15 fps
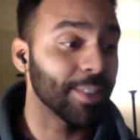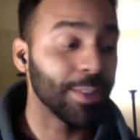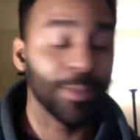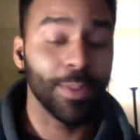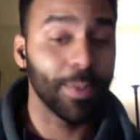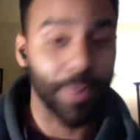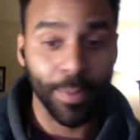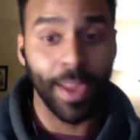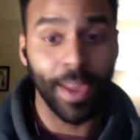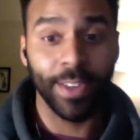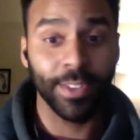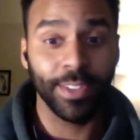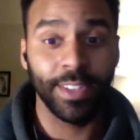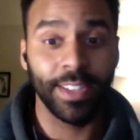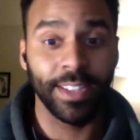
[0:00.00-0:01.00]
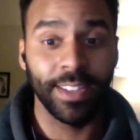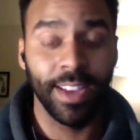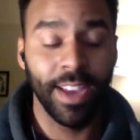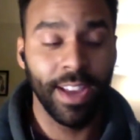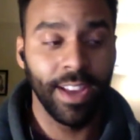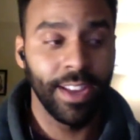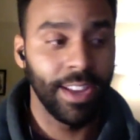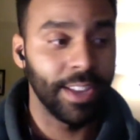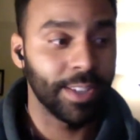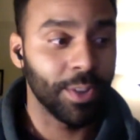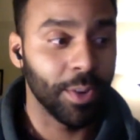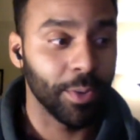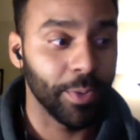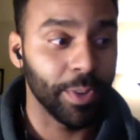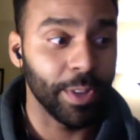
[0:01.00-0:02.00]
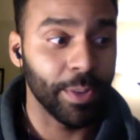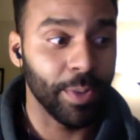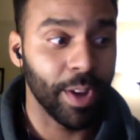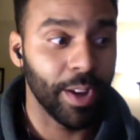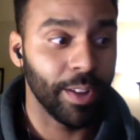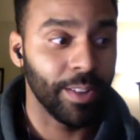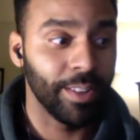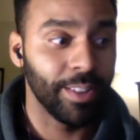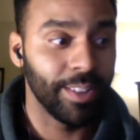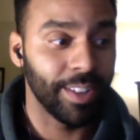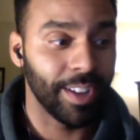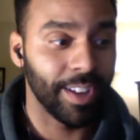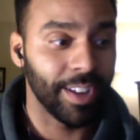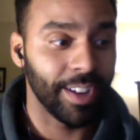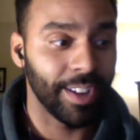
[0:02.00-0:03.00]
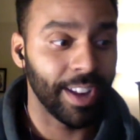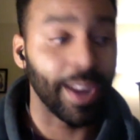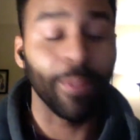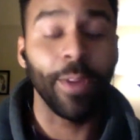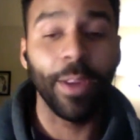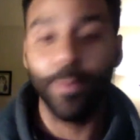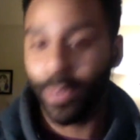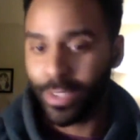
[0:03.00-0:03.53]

the penciling is going really well, and once